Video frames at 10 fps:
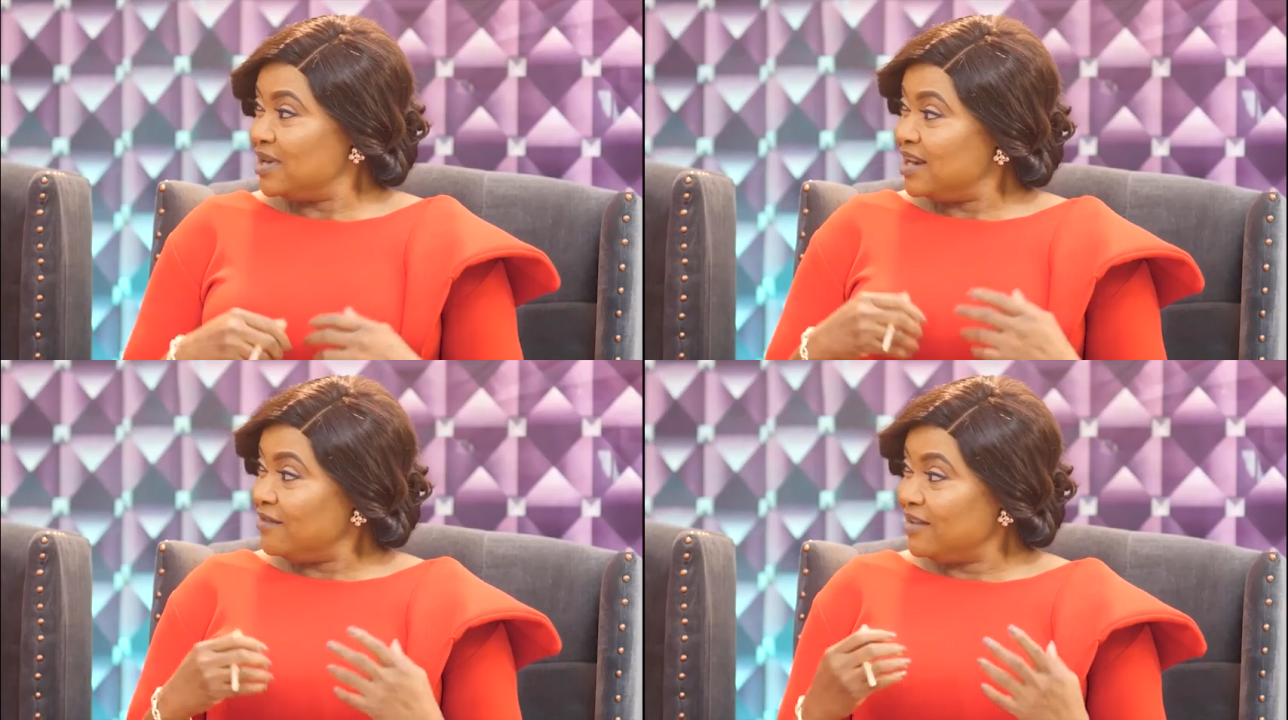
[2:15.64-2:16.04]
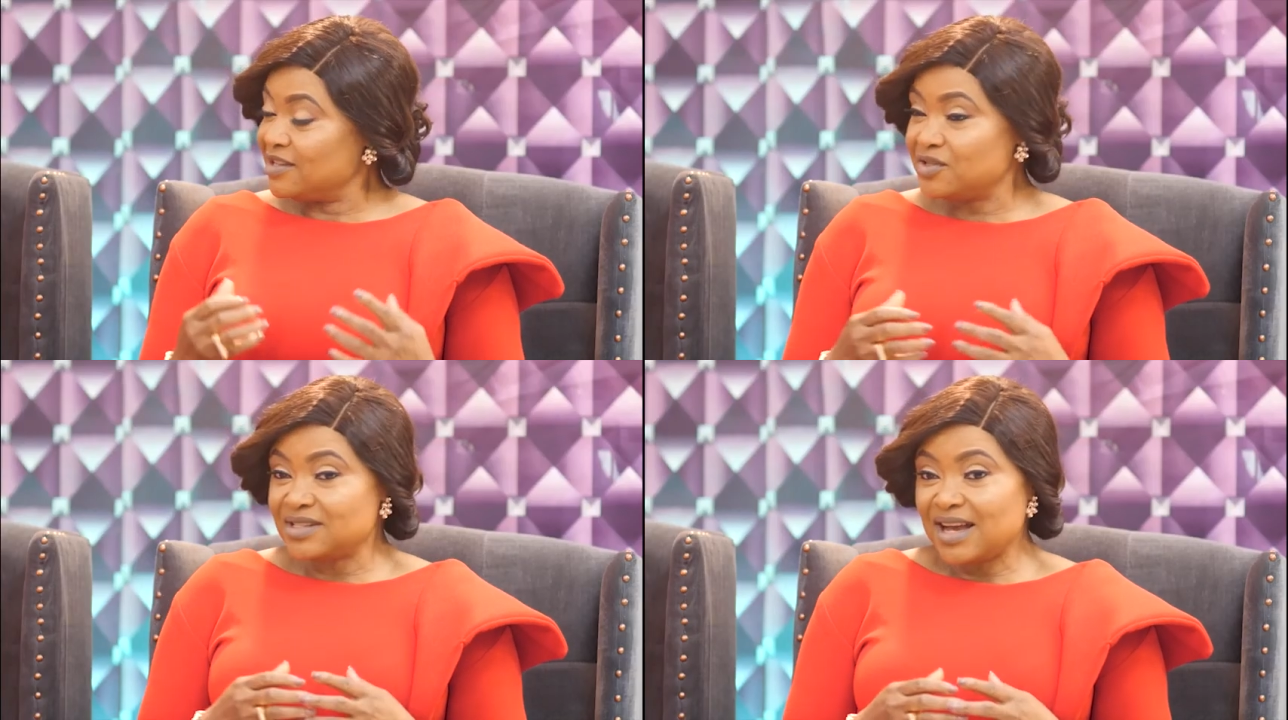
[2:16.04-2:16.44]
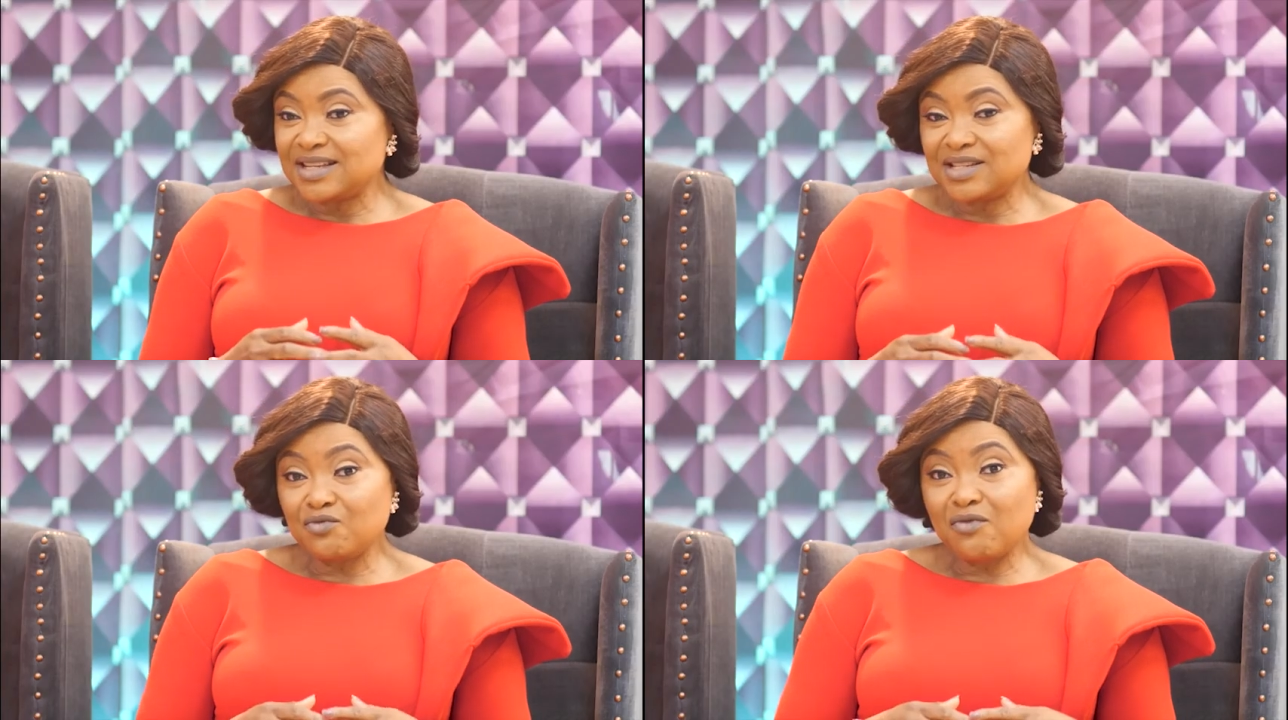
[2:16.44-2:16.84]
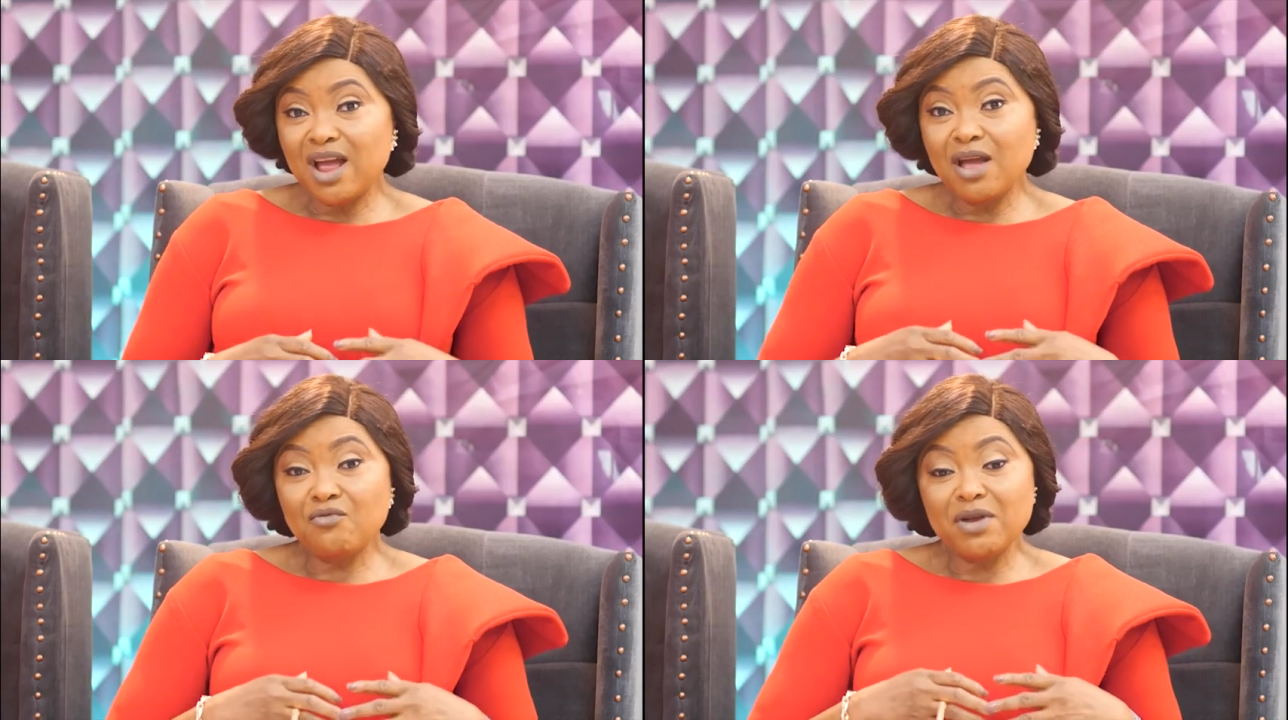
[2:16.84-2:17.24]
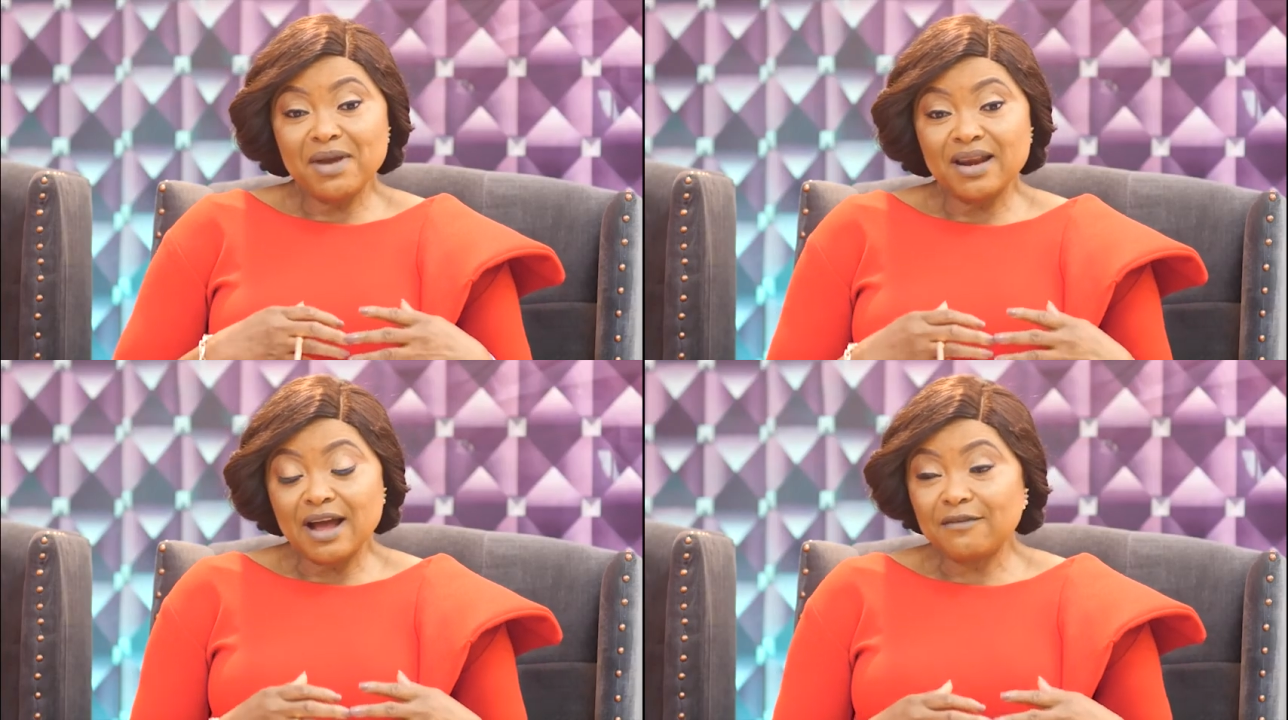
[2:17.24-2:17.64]
live in a society where
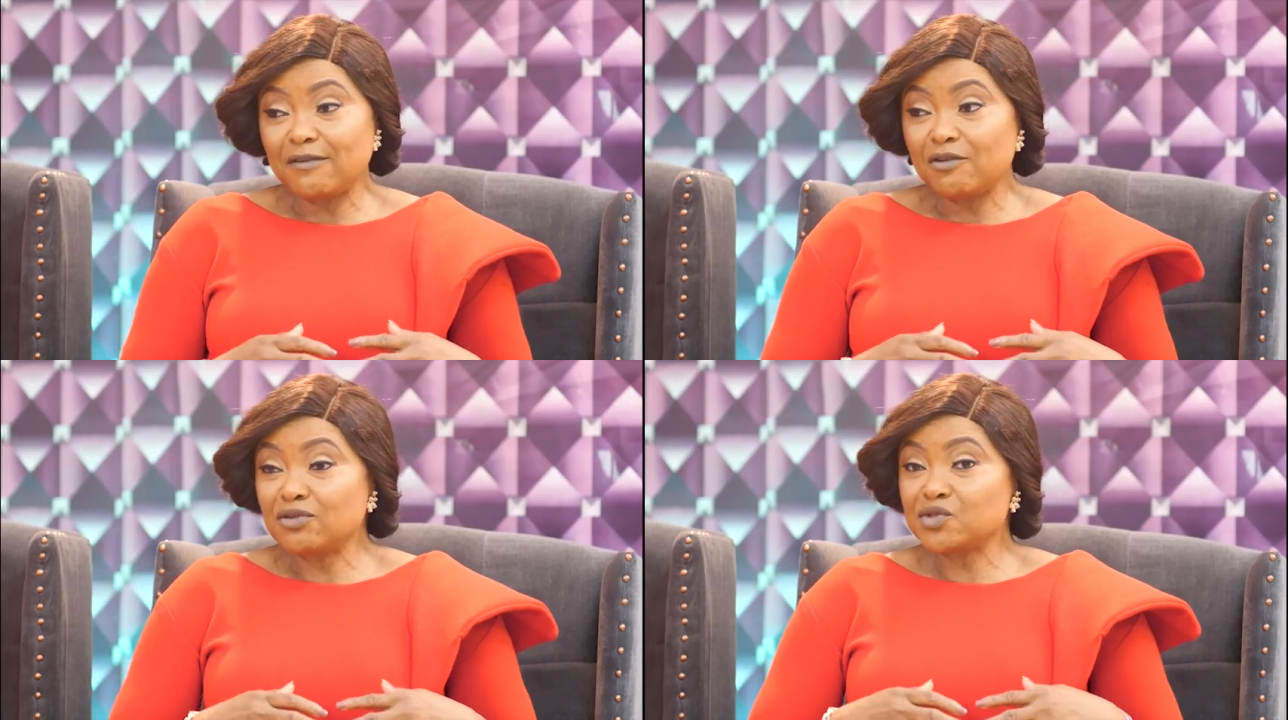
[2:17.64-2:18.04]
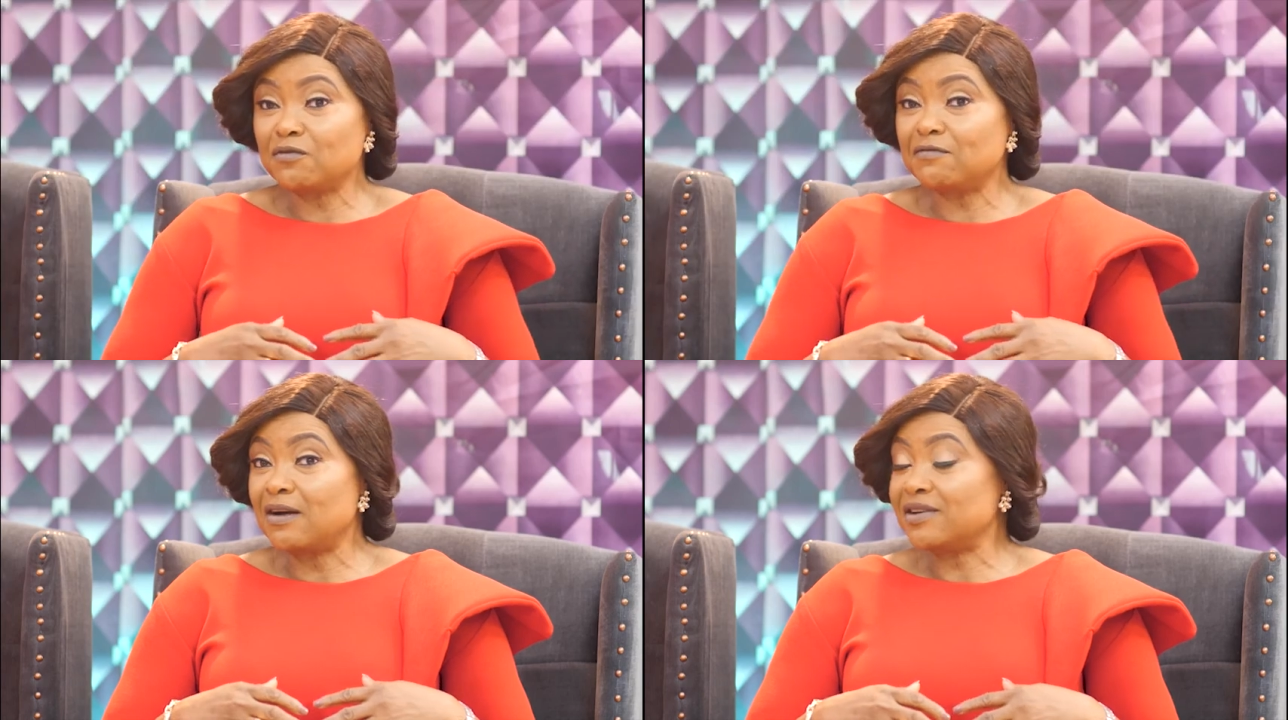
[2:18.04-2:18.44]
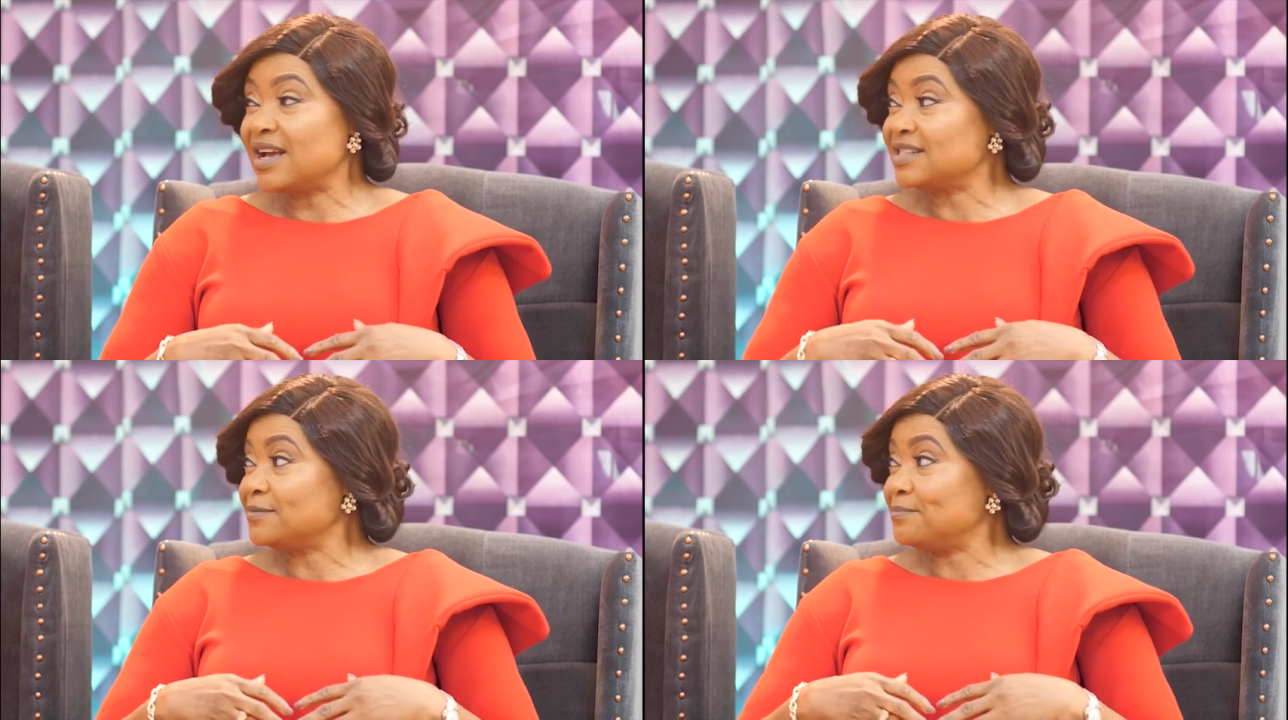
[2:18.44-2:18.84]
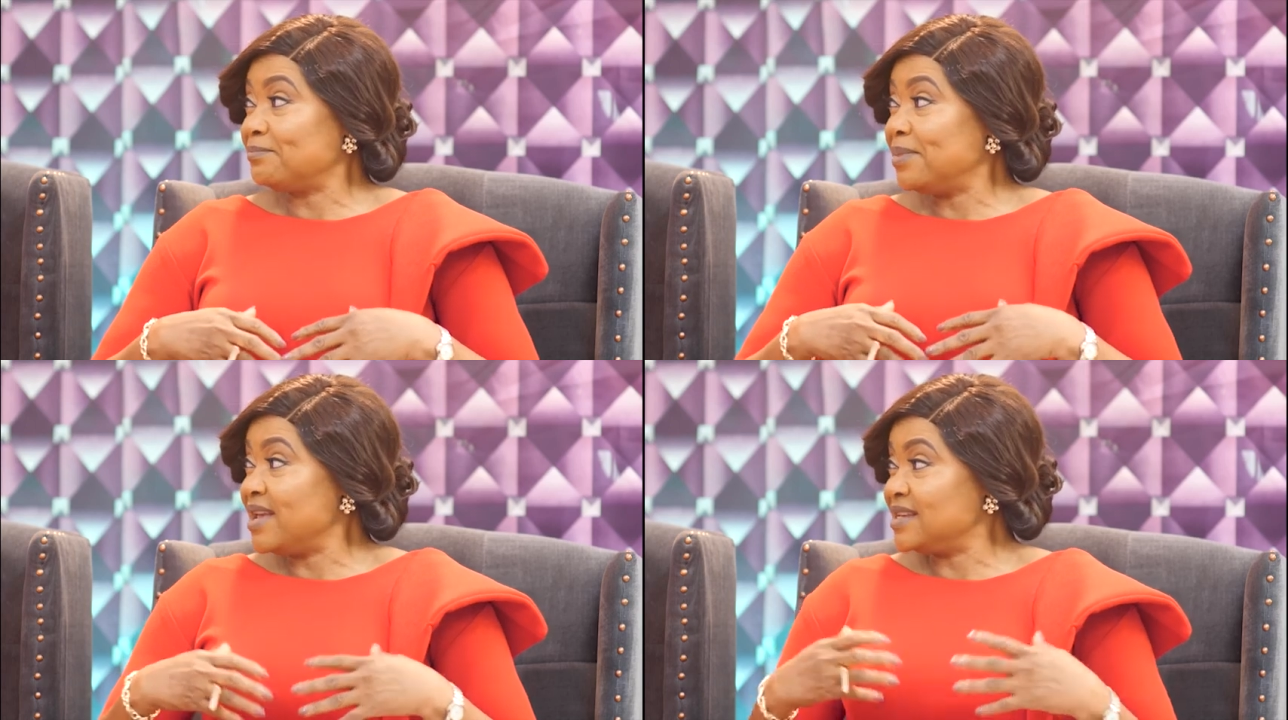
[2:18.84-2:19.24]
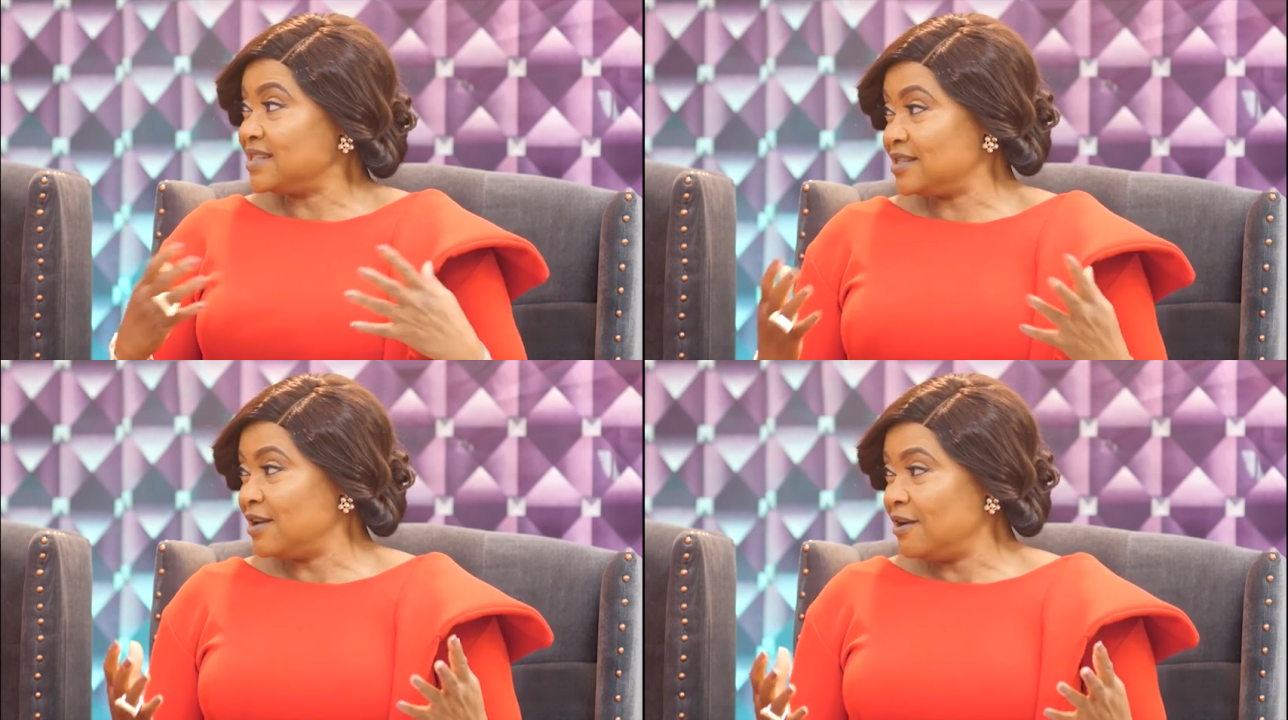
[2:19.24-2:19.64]
women have also found their
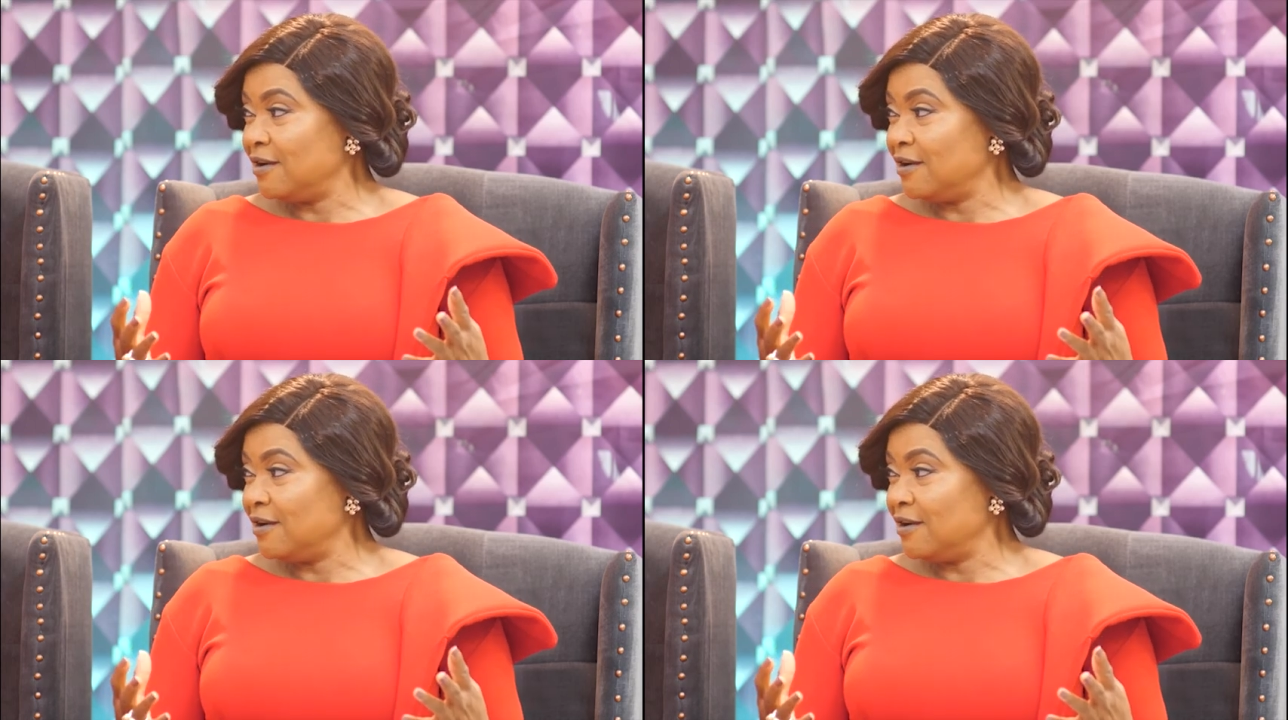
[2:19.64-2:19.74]
space